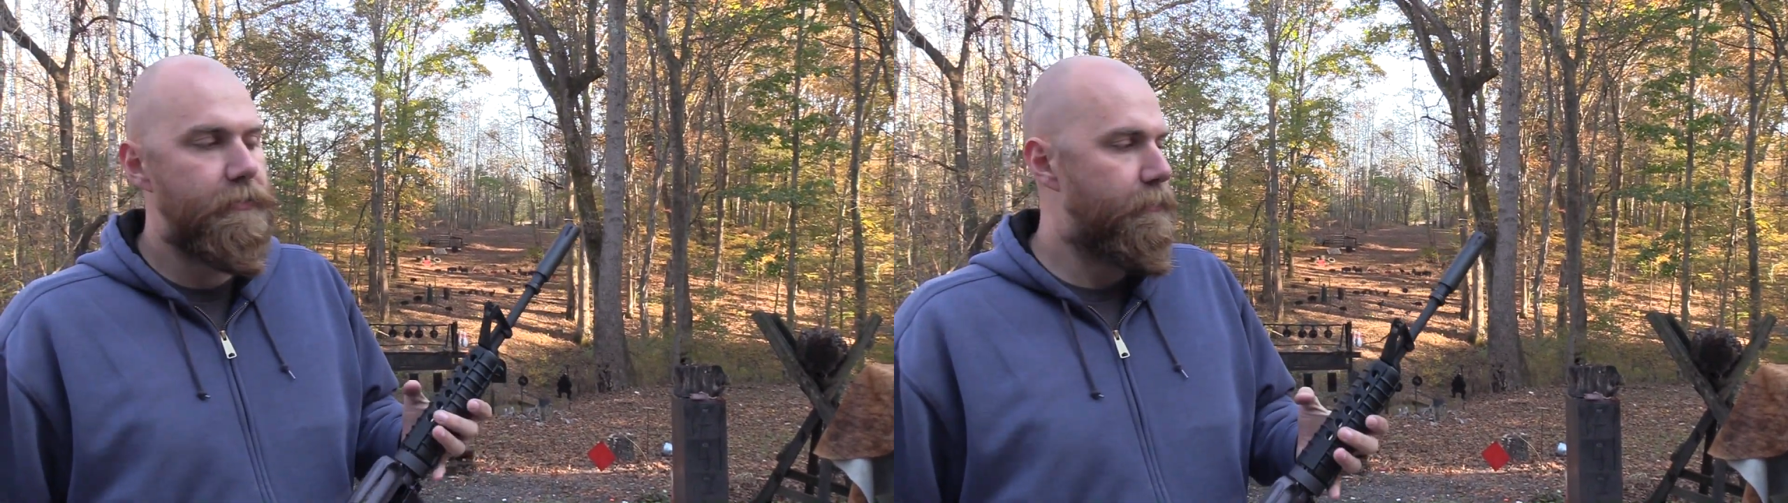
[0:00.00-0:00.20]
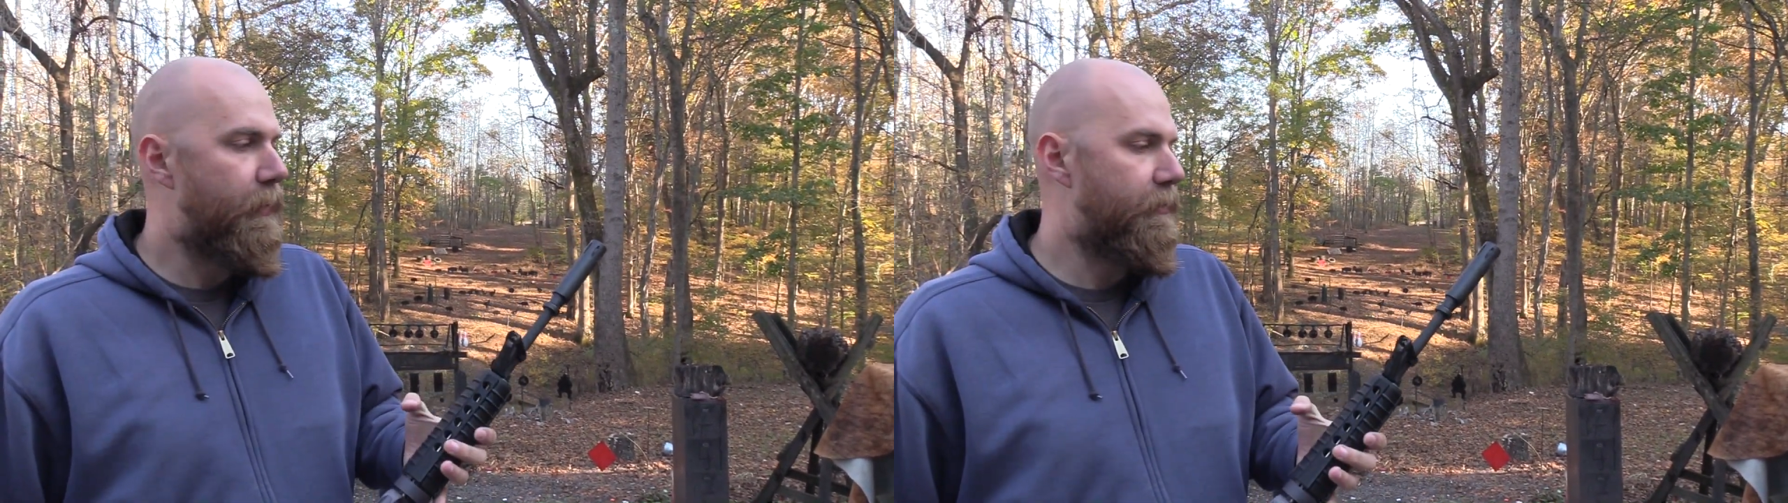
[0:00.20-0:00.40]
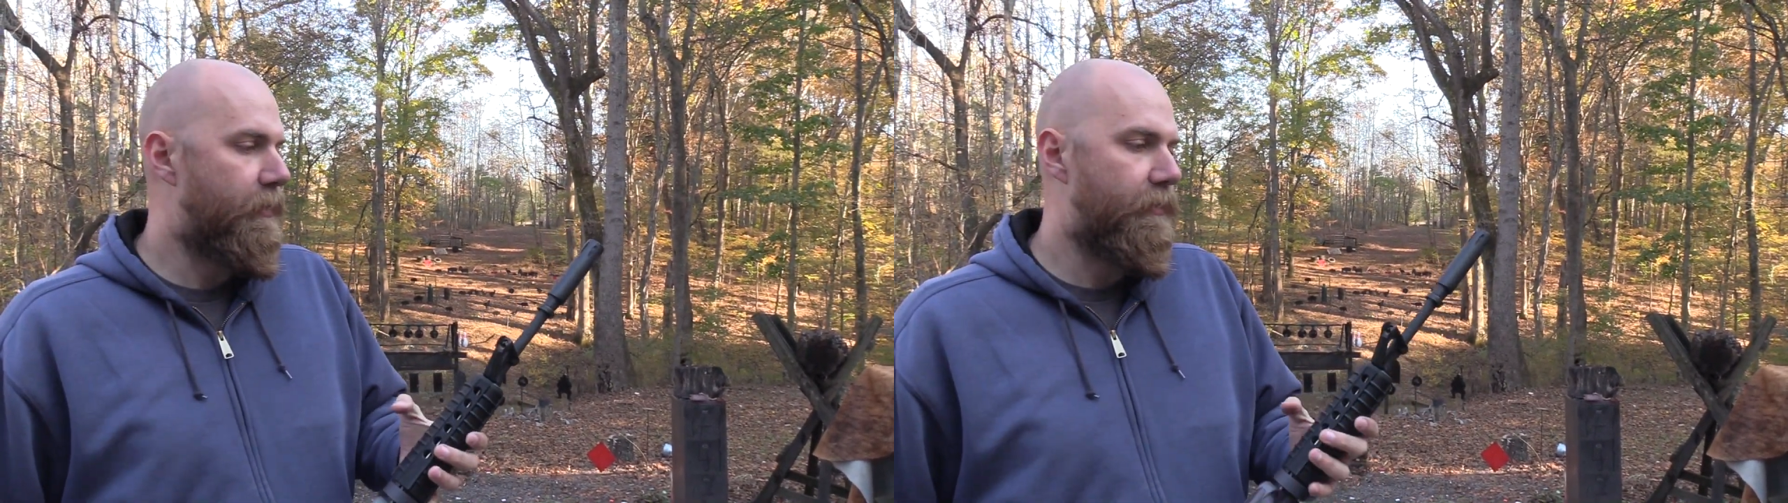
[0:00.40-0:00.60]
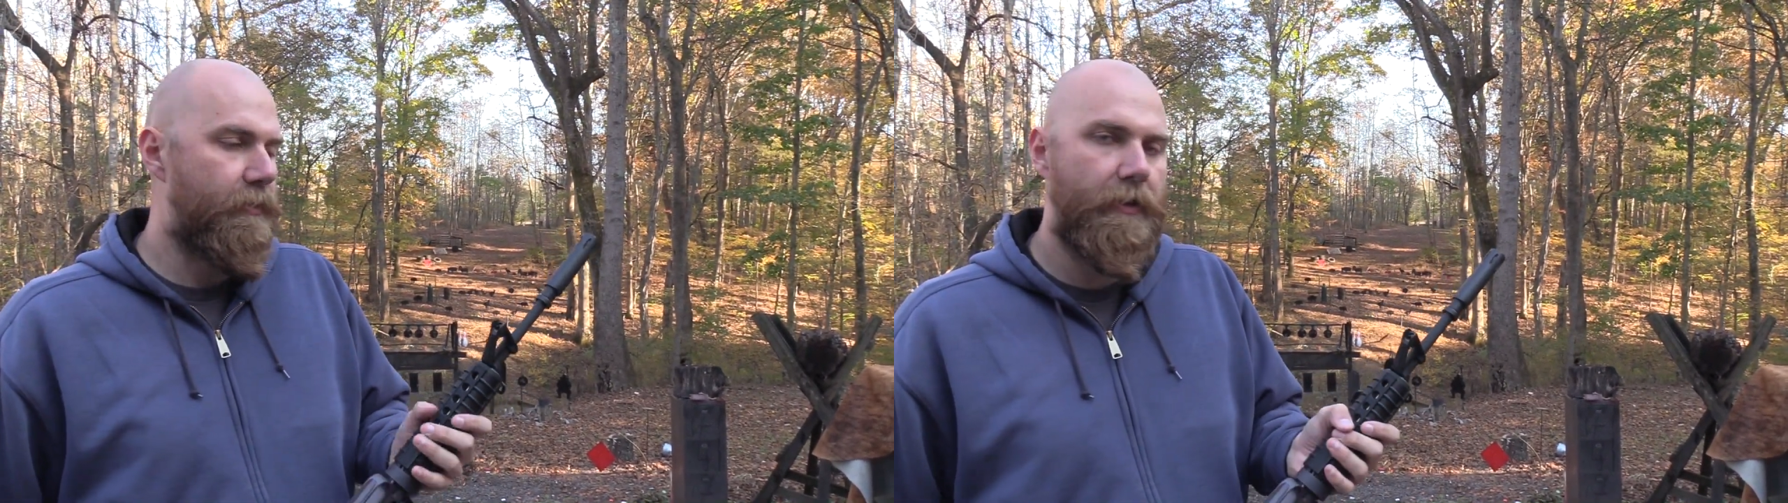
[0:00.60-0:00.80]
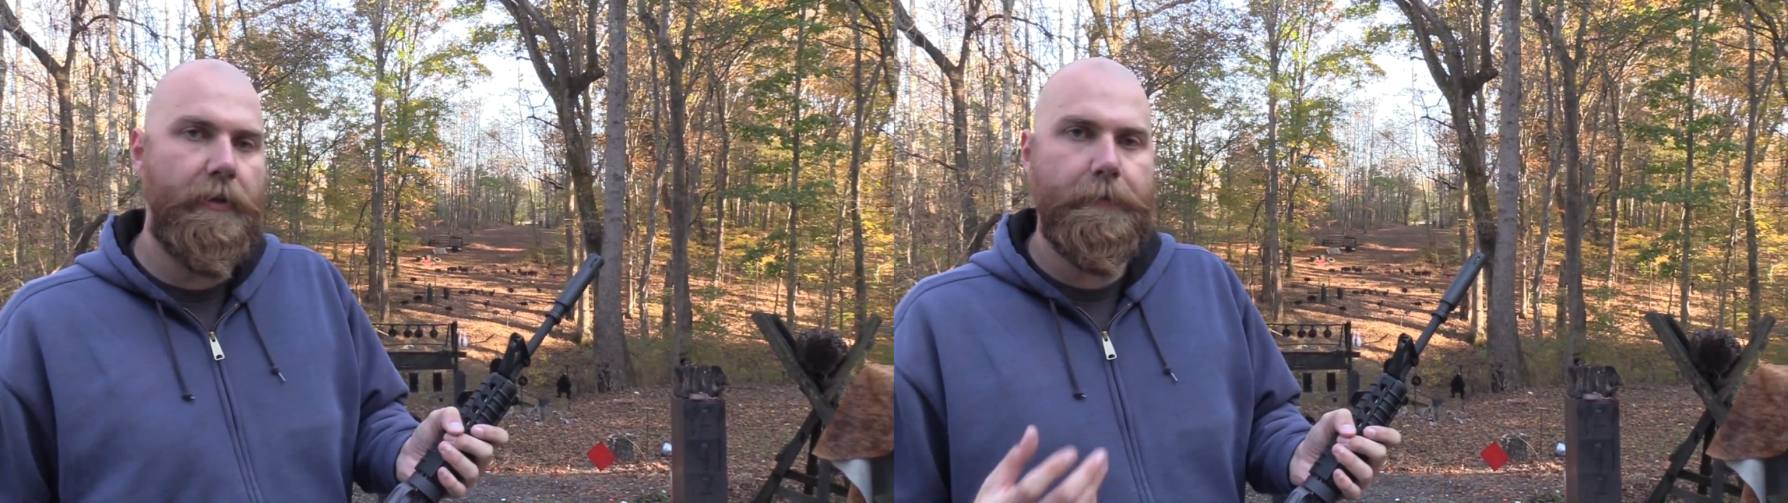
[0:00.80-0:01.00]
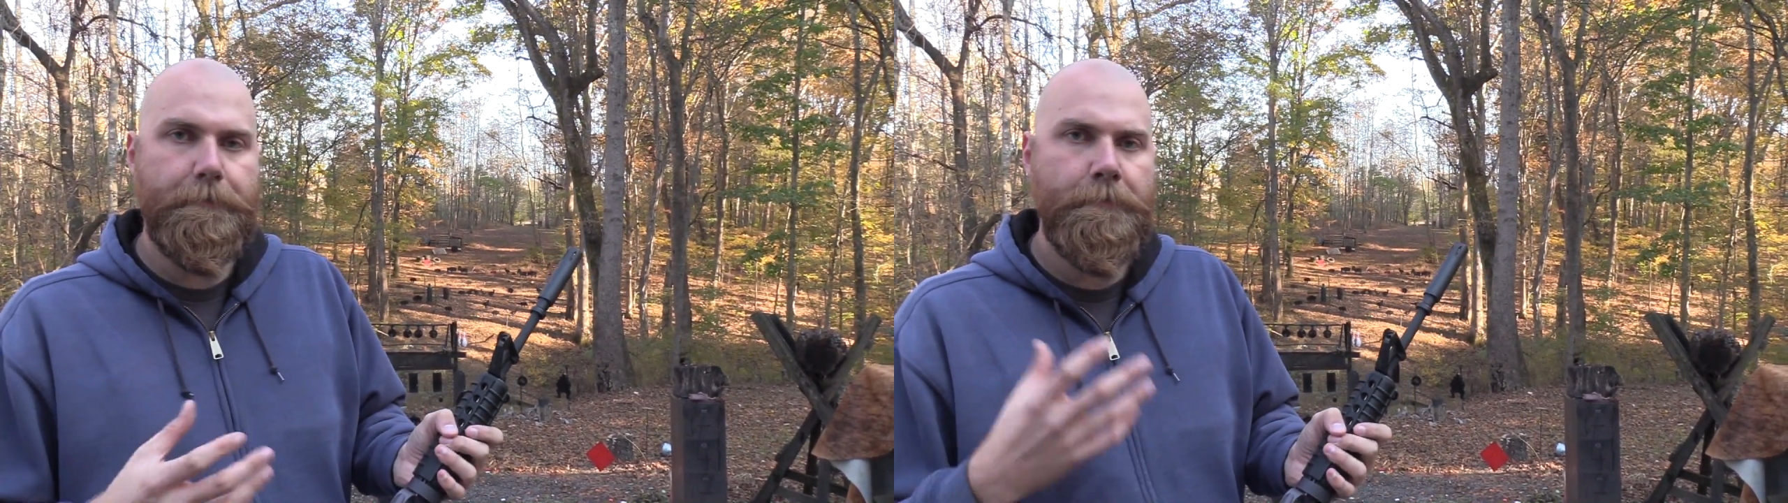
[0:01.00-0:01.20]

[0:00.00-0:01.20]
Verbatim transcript: especially as the gun,